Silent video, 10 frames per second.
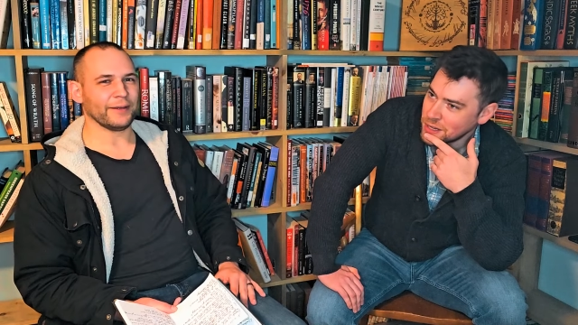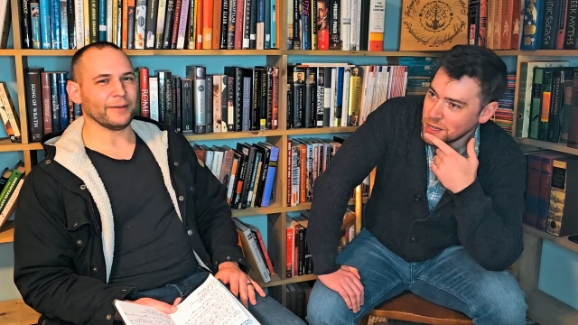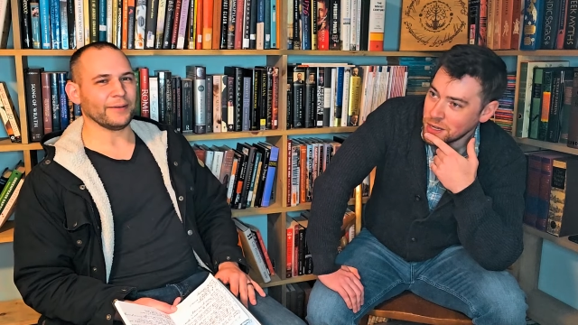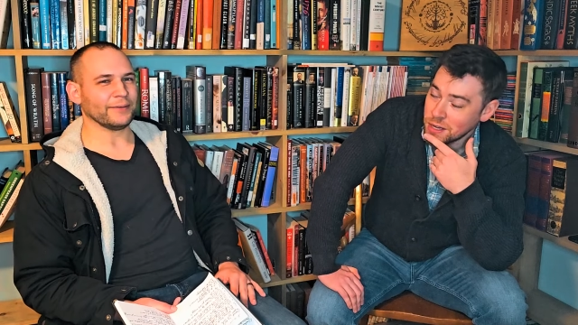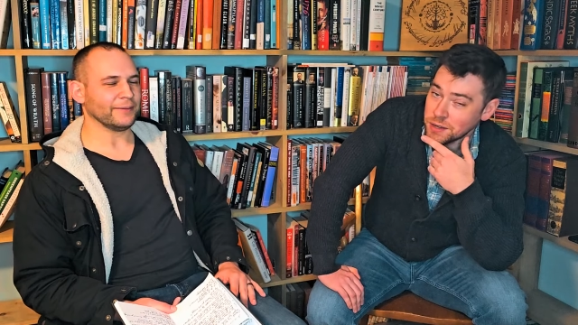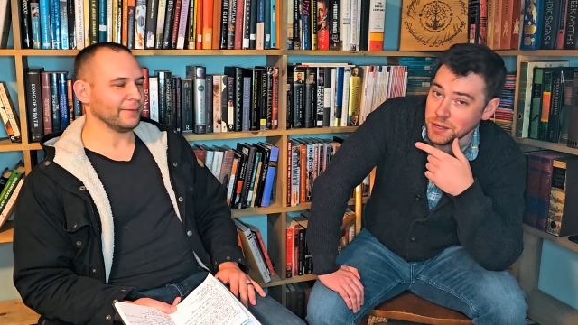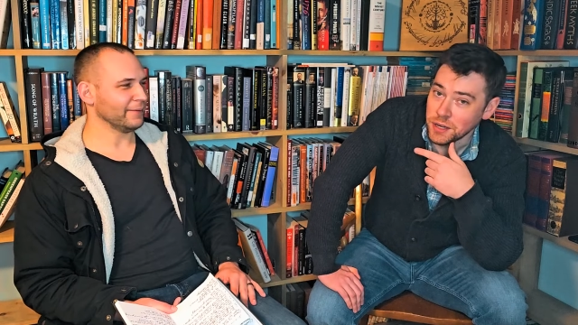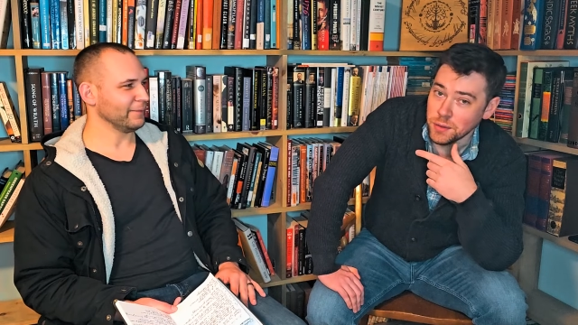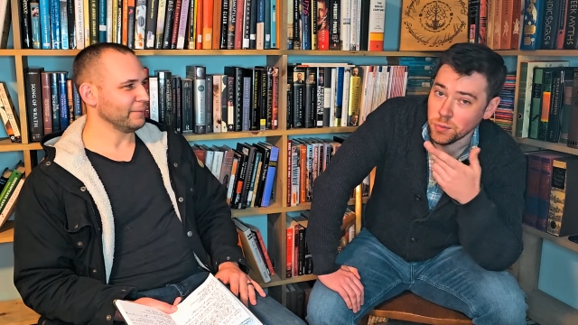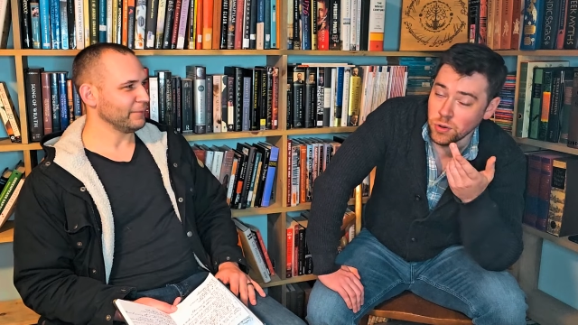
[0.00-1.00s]
Speaker 1: I don't know.
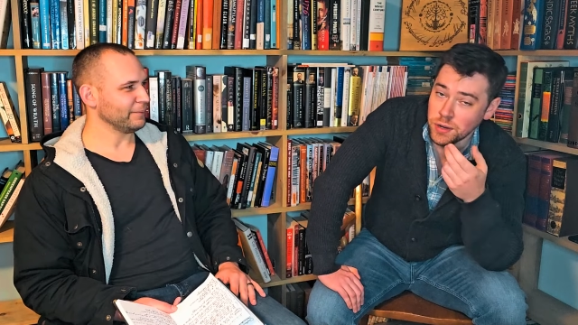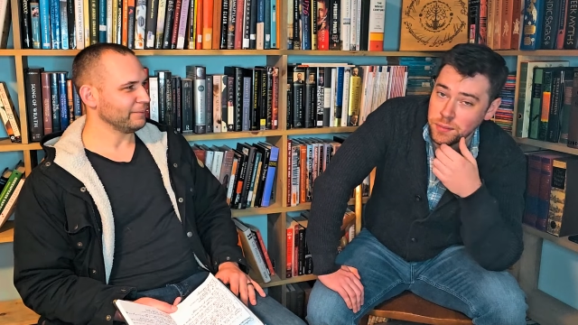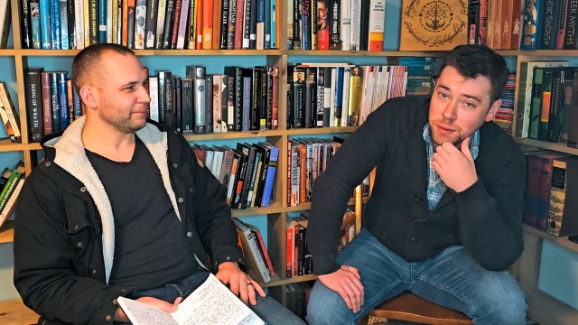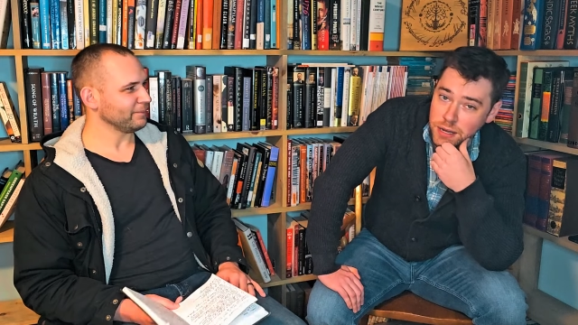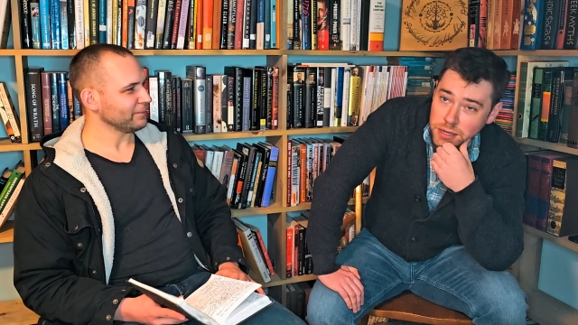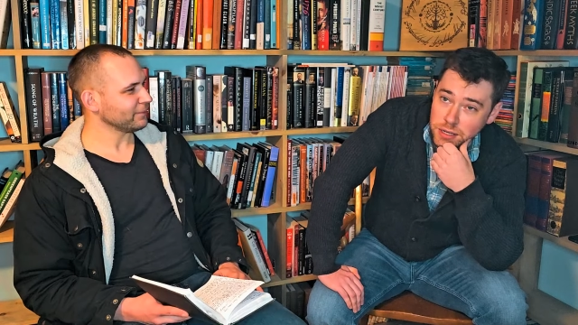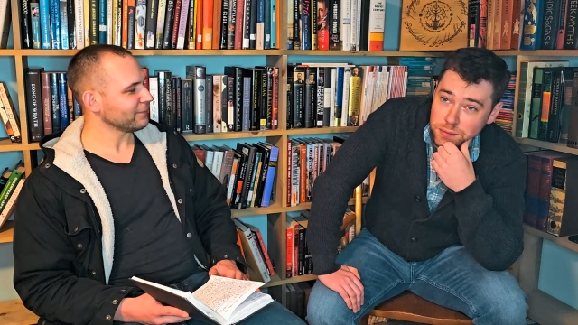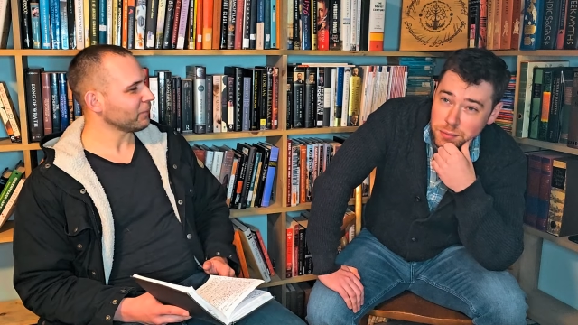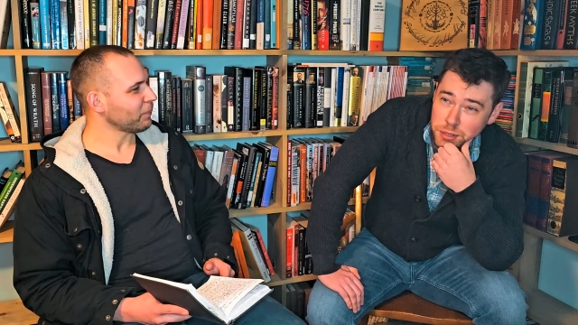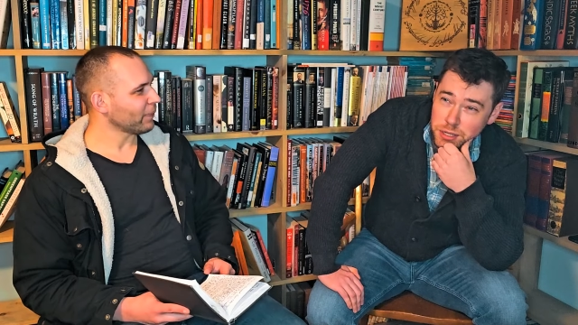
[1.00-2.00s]
Yeah. One
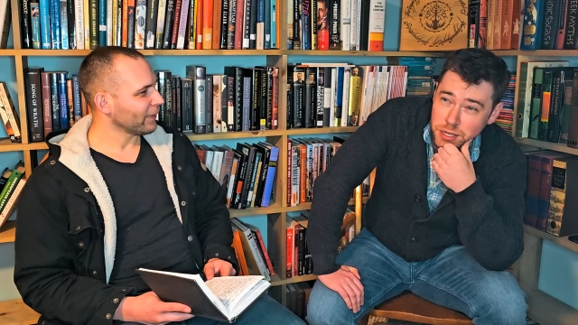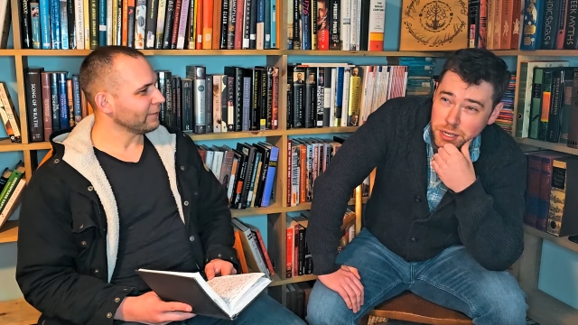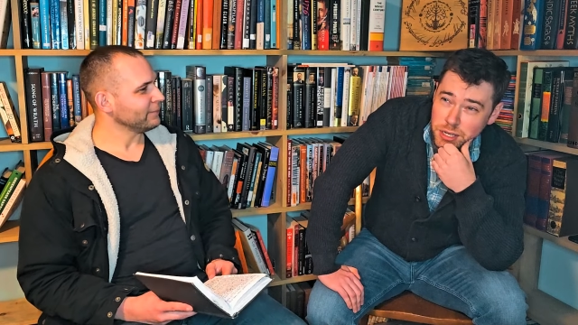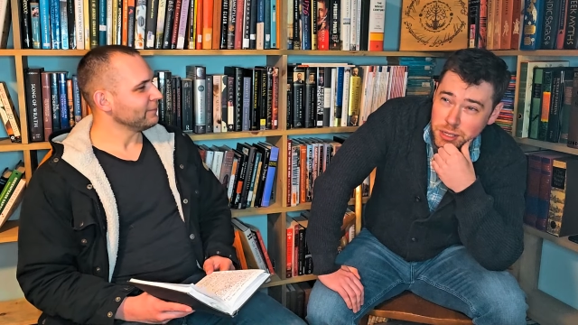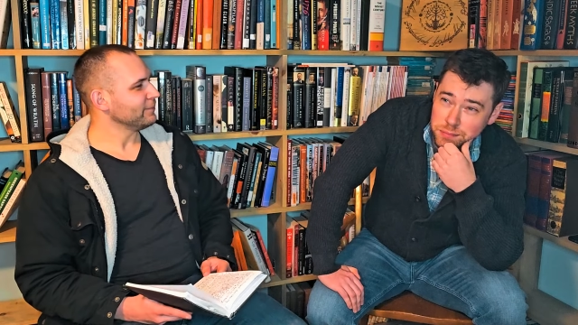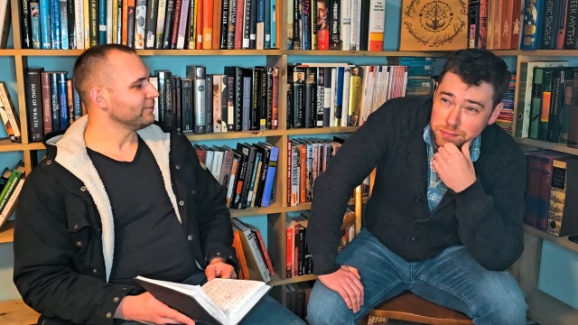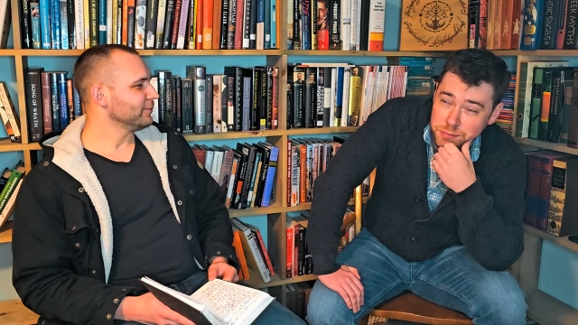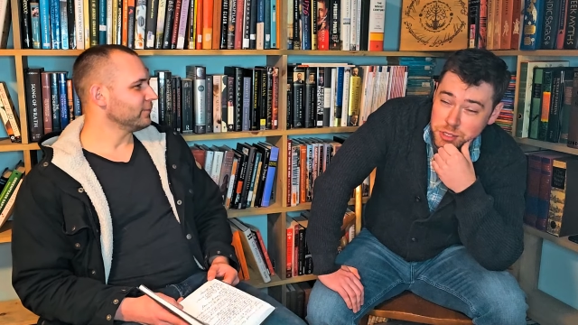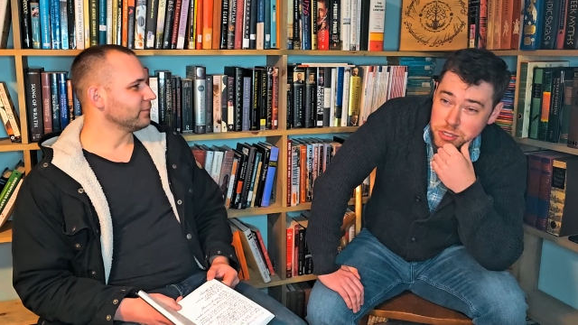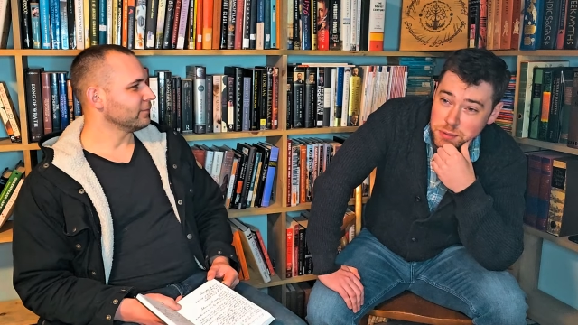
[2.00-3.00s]
backup for me
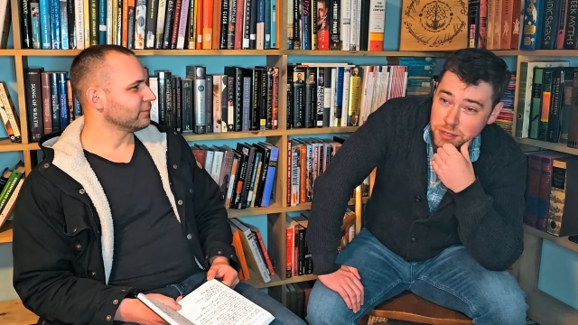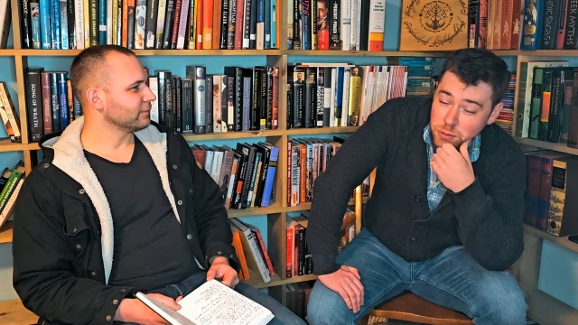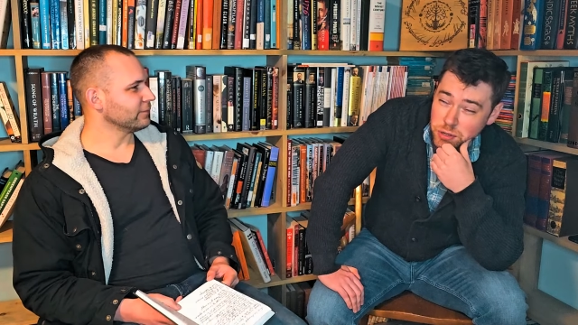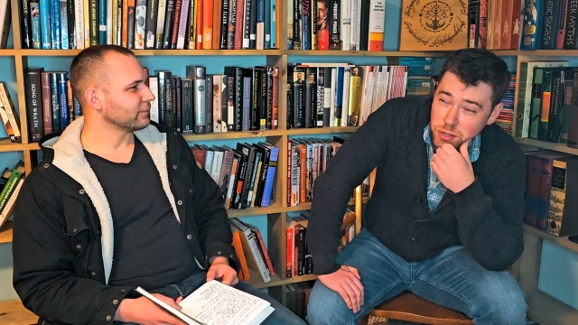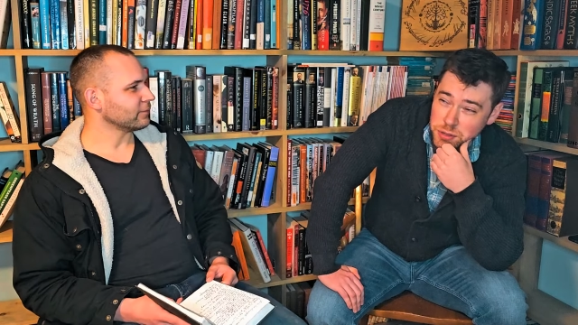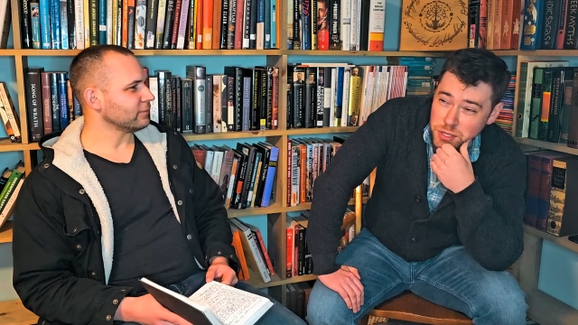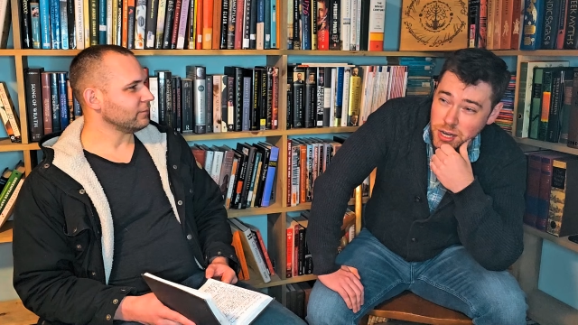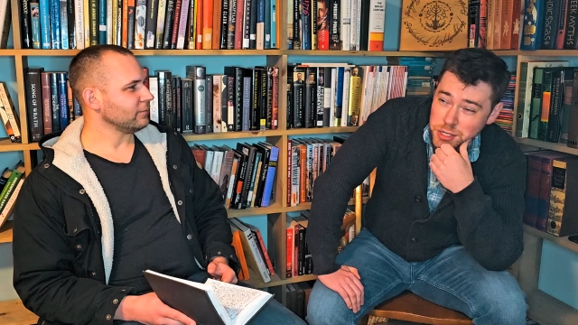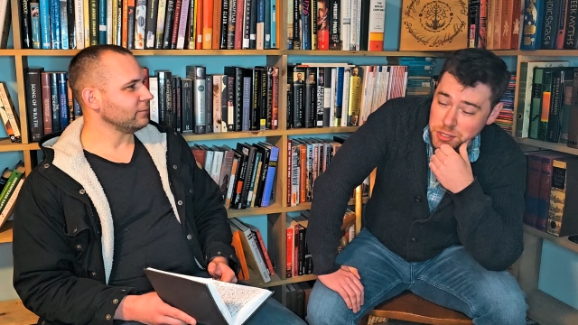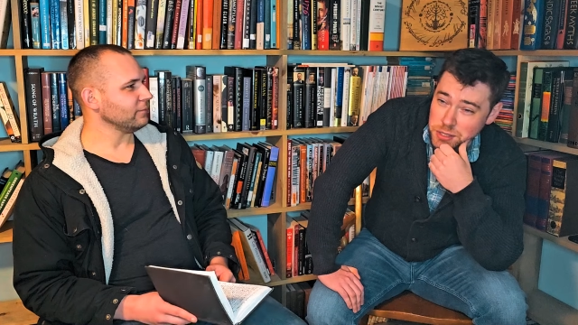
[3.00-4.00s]
would just be like one of those
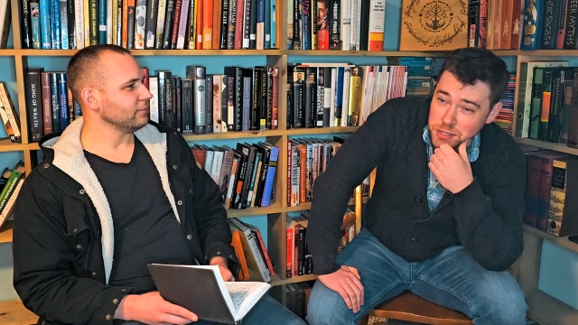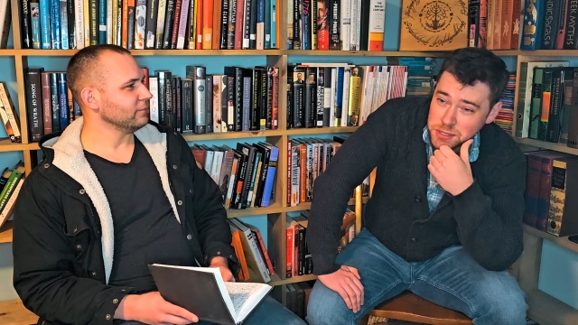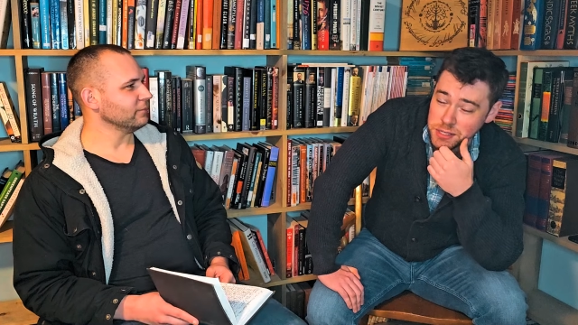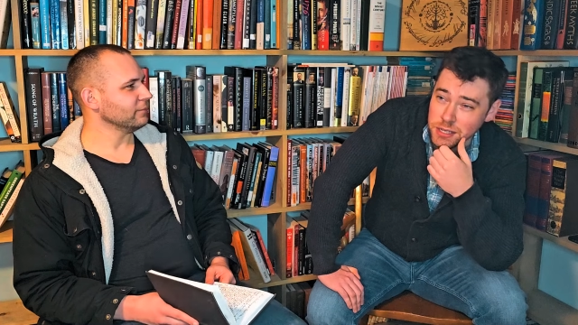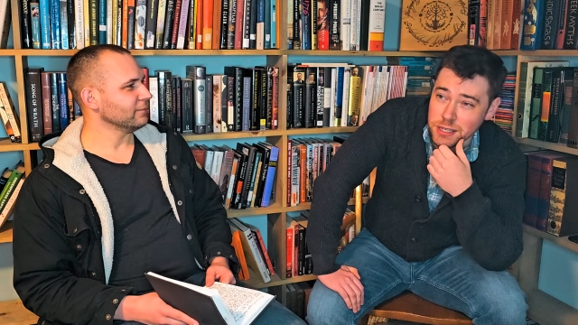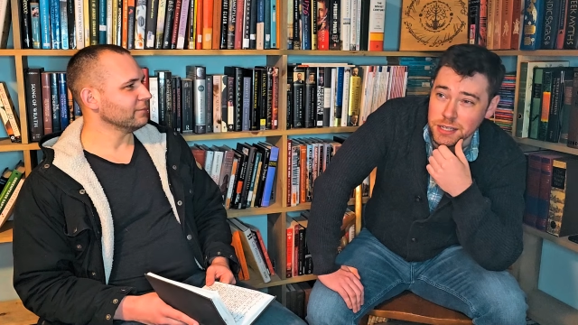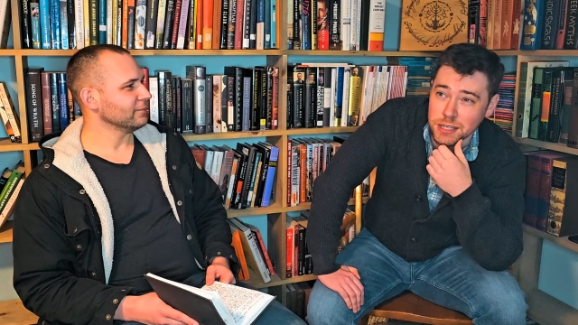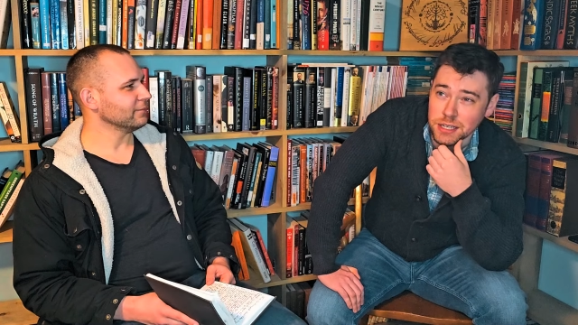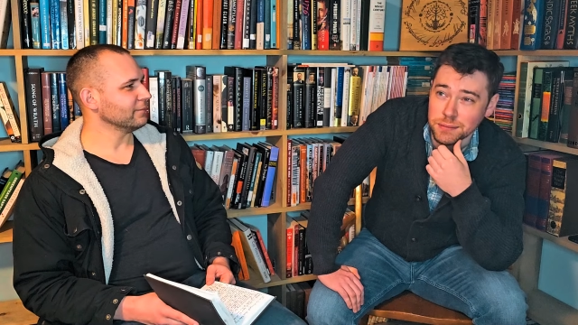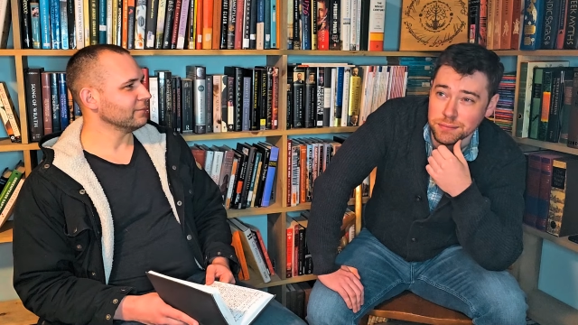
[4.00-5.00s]
gotcha things like,